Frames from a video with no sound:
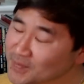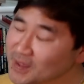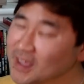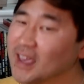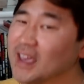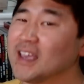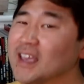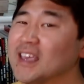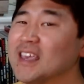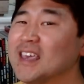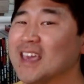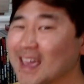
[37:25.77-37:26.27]

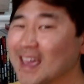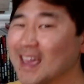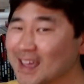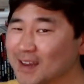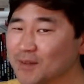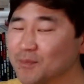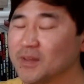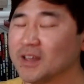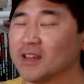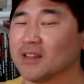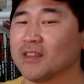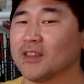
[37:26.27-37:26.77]
it
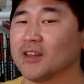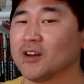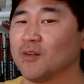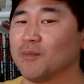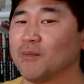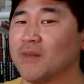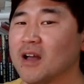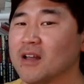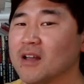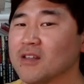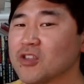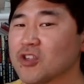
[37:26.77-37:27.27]
can be a little
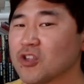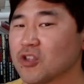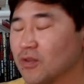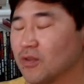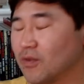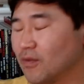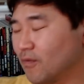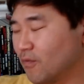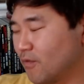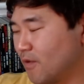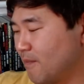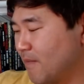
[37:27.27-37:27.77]
much.
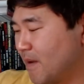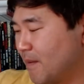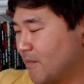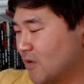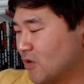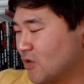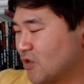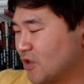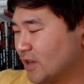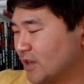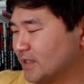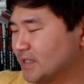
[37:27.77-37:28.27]

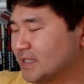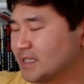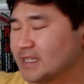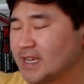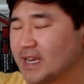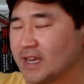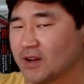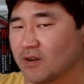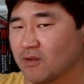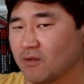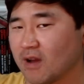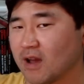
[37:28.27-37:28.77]
Remember, just
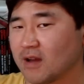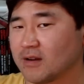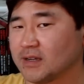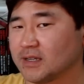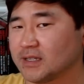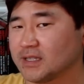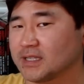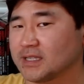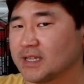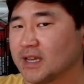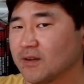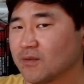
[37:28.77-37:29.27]
stay
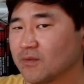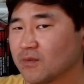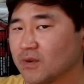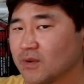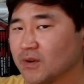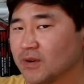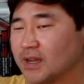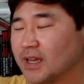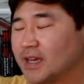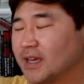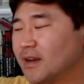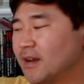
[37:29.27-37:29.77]
grounded, stay
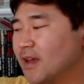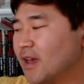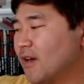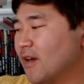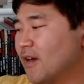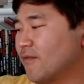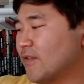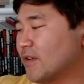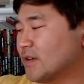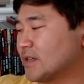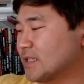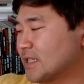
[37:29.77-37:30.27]
rooted.
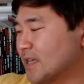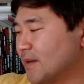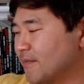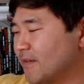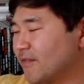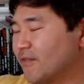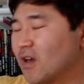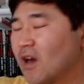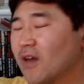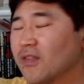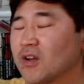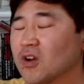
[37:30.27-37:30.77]
For some
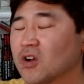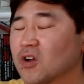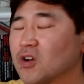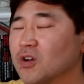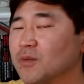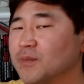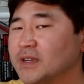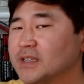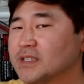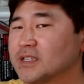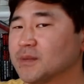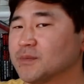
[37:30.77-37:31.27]
of y'all, there
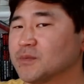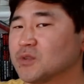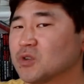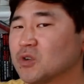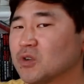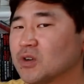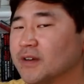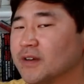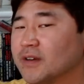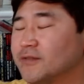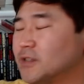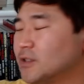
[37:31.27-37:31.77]
could be some
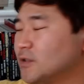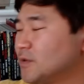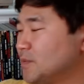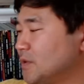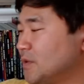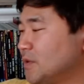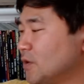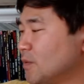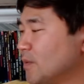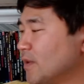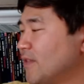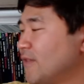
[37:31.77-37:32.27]
sort of
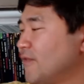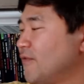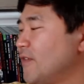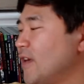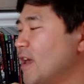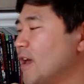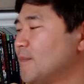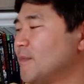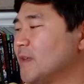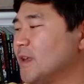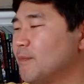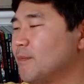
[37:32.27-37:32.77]
dispute with
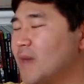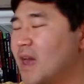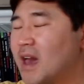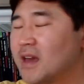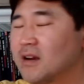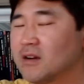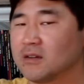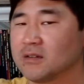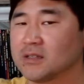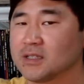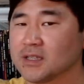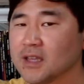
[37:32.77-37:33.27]
family
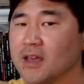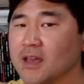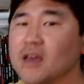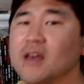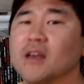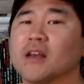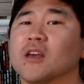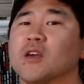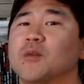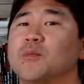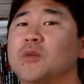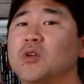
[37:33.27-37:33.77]
matters.
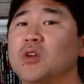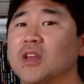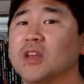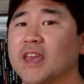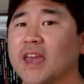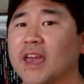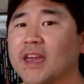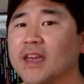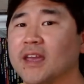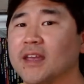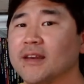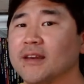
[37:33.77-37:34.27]

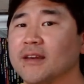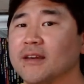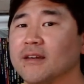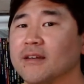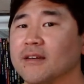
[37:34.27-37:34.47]
Communicate.